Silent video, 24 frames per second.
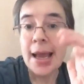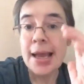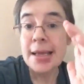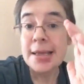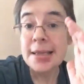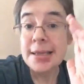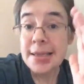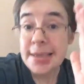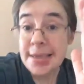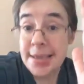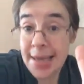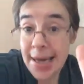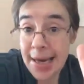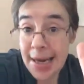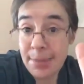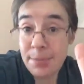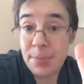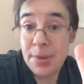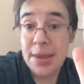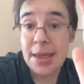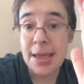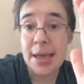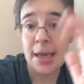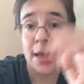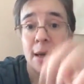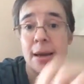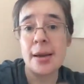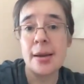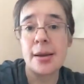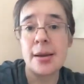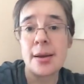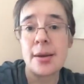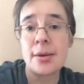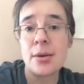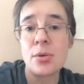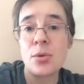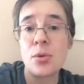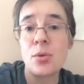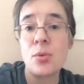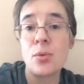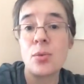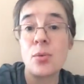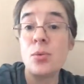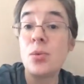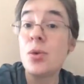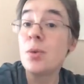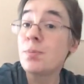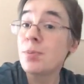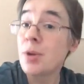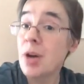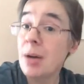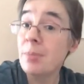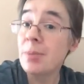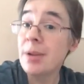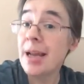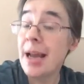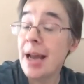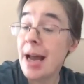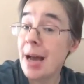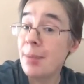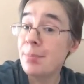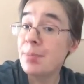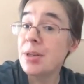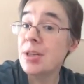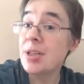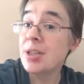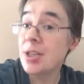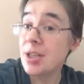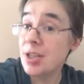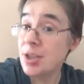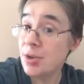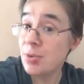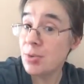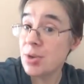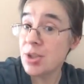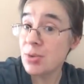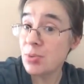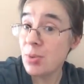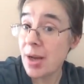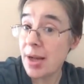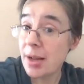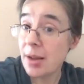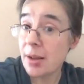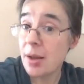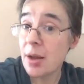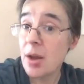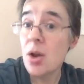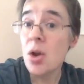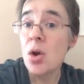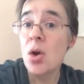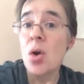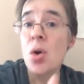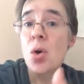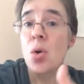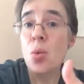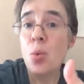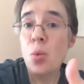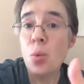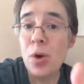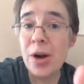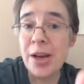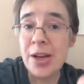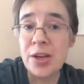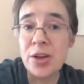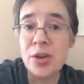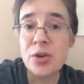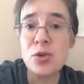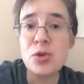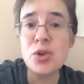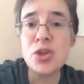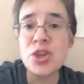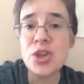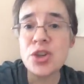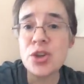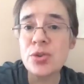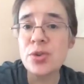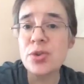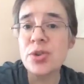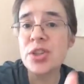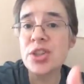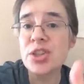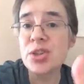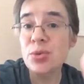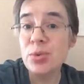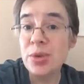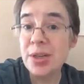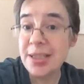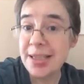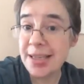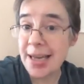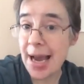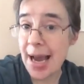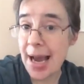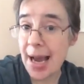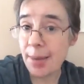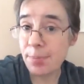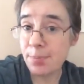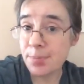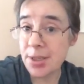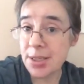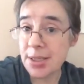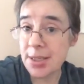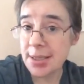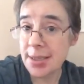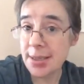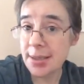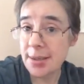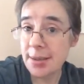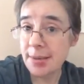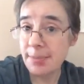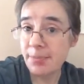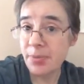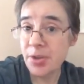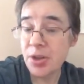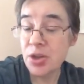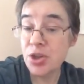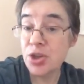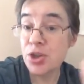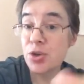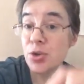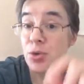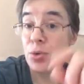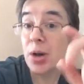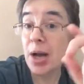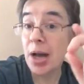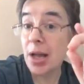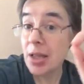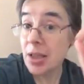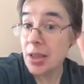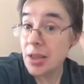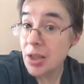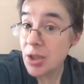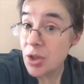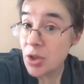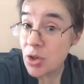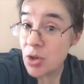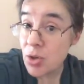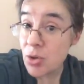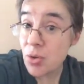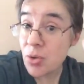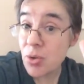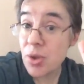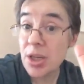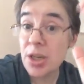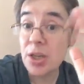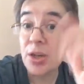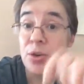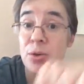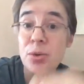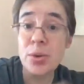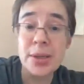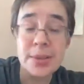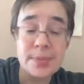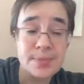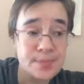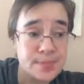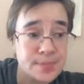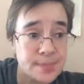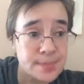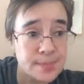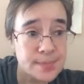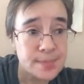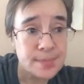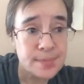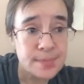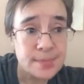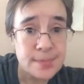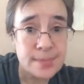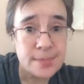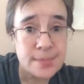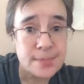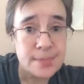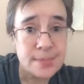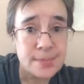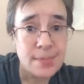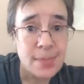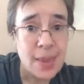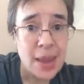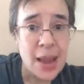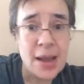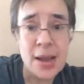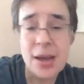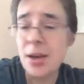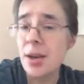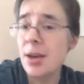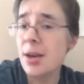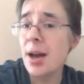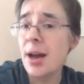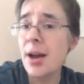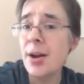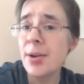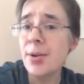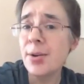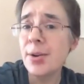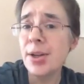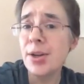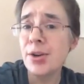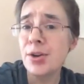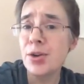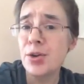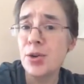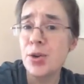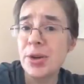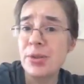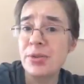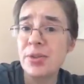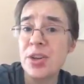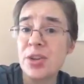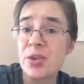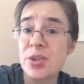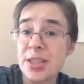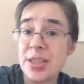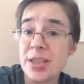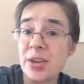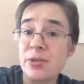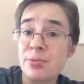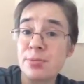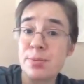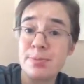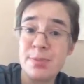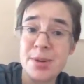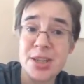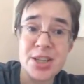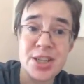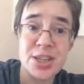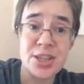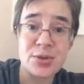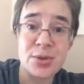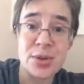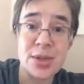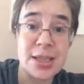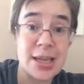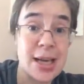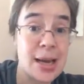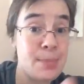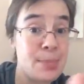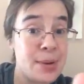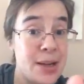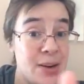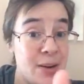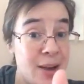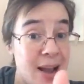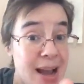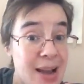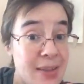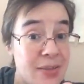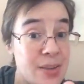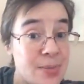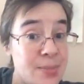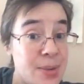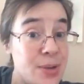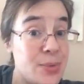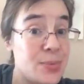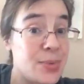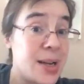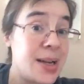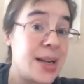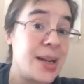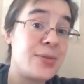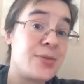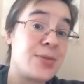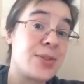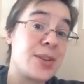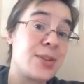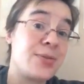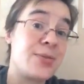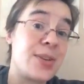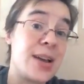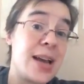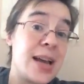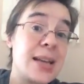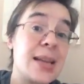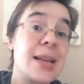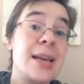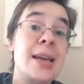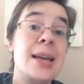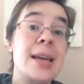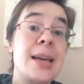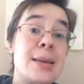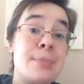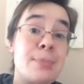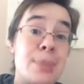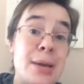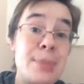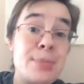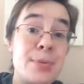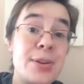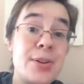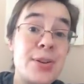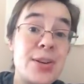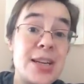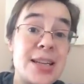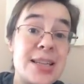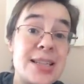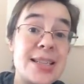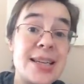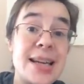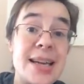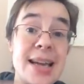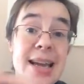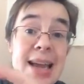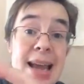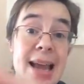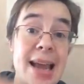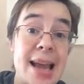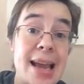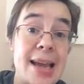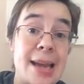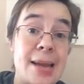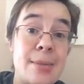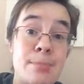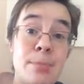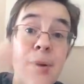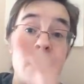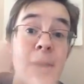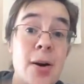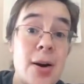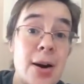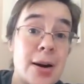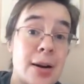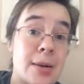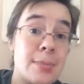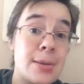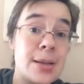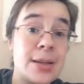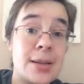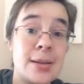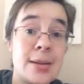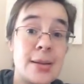Same thing will probably happen to you as well. When you choose to adapt to the new you, not only are you giving yourself permission to adapt, but you have to be ready for the fact people are going to say, hey, Barb.